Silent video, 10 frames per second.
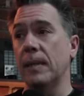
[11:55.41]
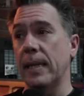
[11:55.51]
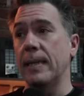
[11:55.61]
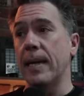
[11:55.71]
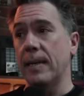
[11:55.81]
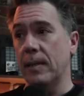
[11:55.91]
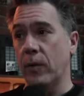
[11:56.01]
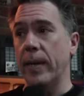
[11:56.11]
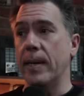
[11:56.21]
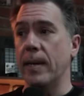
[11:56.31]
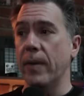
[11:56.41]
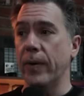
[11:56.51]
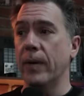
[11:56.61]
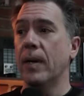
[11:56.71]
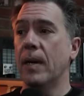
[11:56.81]
because I then create
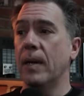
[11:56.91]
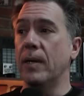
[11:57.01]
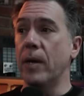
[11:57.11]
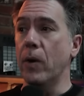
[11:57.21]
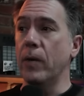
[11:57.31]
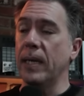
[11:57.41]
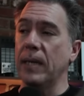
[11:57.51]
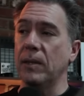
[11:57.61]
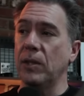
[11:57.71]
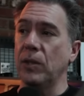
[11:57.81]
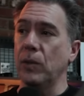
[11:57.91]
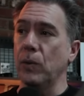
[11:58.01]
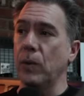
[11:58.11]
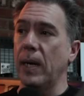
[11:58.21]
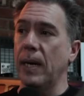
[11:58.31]
another node
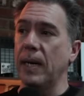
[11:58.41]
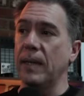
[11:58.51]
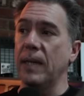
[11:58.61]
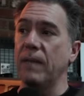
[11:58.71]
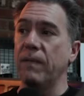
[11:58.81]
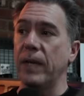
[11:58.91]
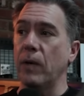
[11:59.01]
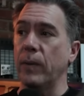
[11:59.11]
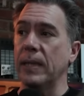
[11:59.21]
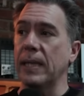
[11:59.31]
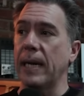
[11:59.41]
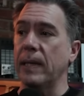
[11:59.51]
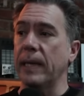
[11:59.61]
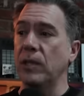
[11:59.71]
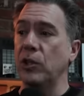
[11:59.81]
into uh, the video
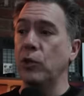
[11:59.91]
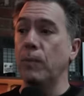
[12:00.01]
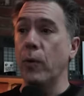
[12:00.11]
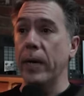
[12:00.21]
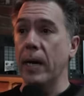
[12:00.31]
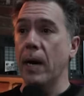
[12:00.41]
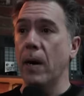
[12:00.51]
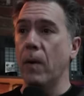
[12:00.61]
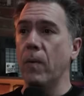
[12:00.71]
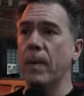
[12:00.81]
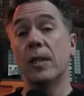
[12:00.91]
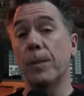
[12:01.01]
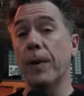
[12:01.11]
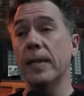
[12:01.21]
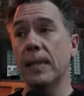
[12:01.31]
restylized 2.0.
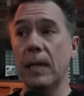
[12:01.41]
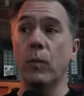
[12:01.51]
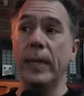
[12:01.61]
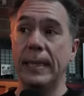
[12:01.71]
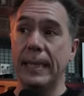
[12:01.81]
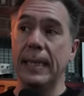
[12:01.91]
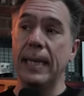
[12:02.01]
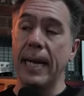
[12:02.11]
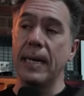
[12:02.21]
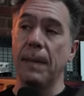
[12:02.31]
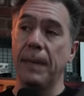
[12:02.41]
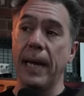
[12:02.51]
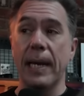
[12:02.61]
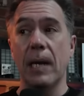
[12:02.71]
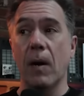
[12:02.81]
Surprisingly, we did end up
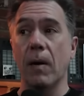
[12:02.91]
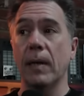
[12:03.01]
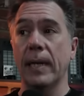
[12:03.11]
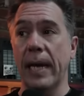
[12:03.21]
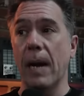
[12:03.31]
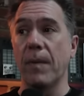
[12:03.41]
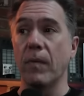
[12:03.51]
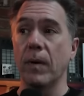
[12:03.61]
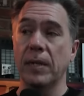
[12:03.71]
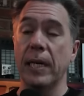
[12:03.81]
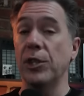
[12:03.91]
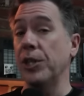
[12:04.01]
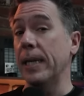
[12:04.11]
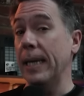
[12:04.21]
getting our camera rotation